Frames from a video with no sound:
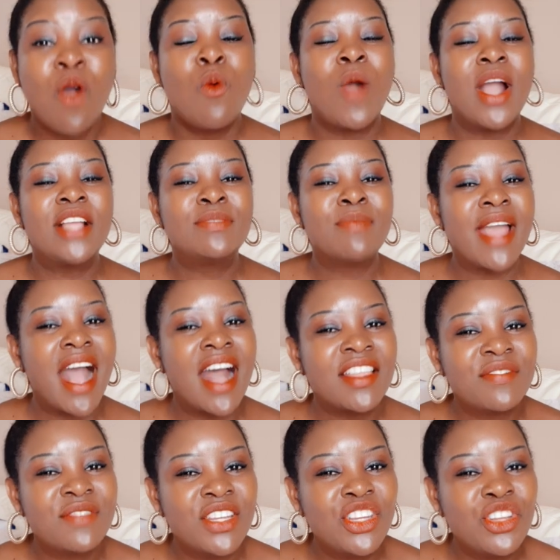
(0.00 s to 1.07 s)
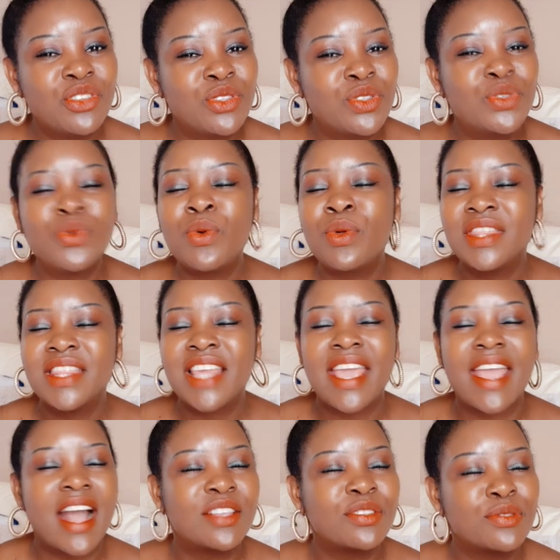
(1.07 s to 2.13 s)
Watch my other videos too.
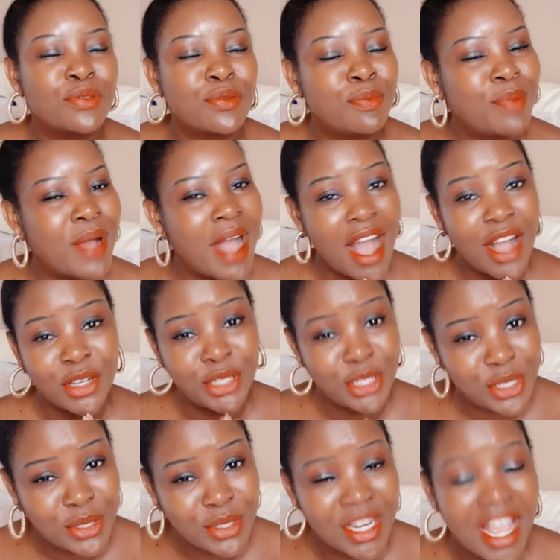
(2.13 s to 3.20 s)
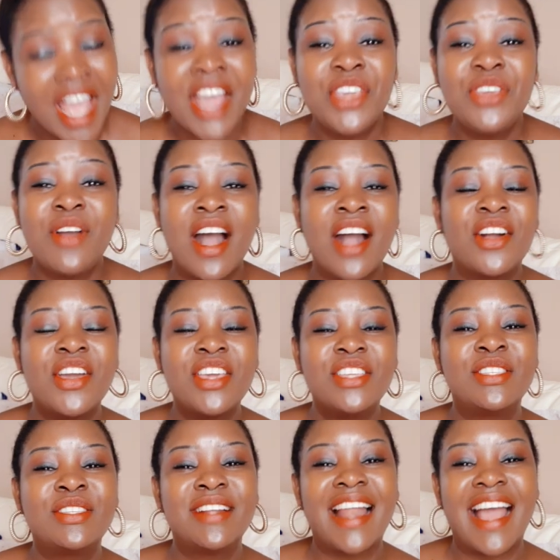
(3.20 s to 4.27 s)
They are super good. You are going
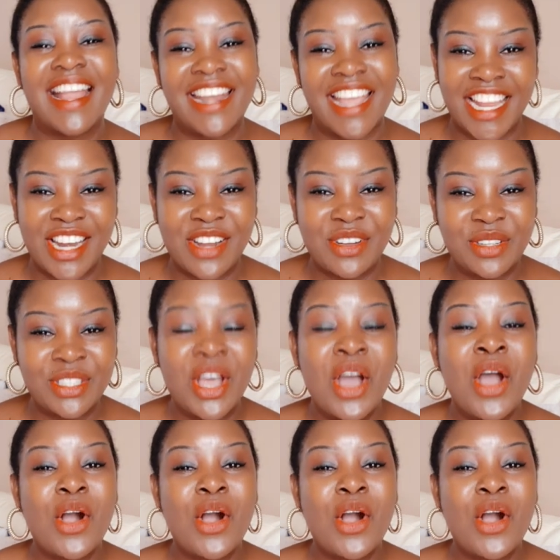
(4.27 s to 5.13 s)
to learn a lot.